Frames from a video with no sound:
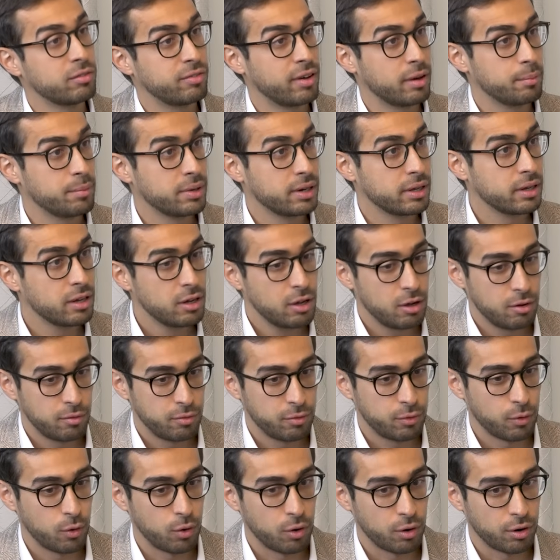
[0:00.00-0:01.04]
family
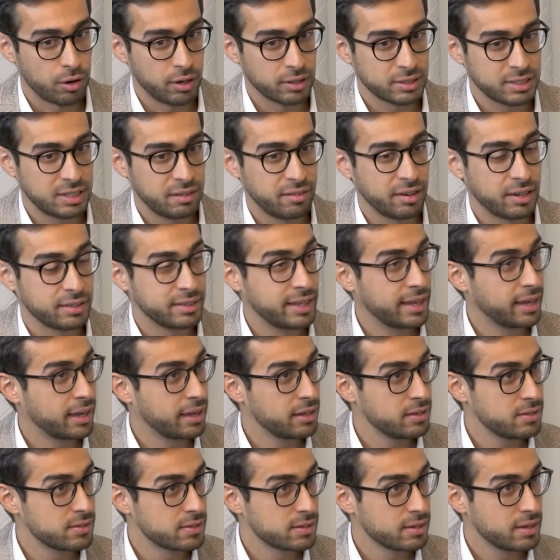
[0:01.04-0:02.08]
for several
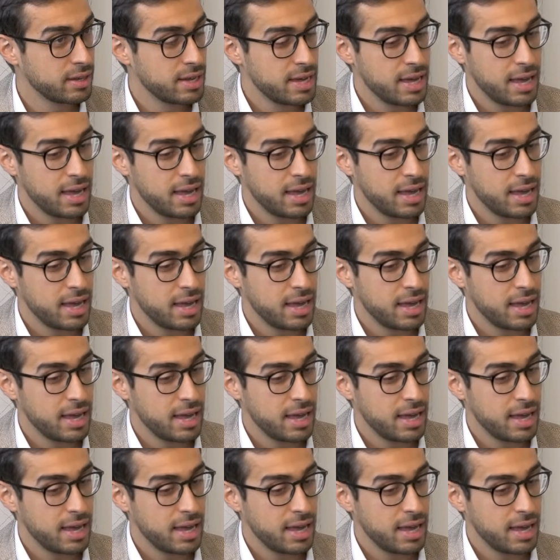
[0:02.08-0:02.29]
decades,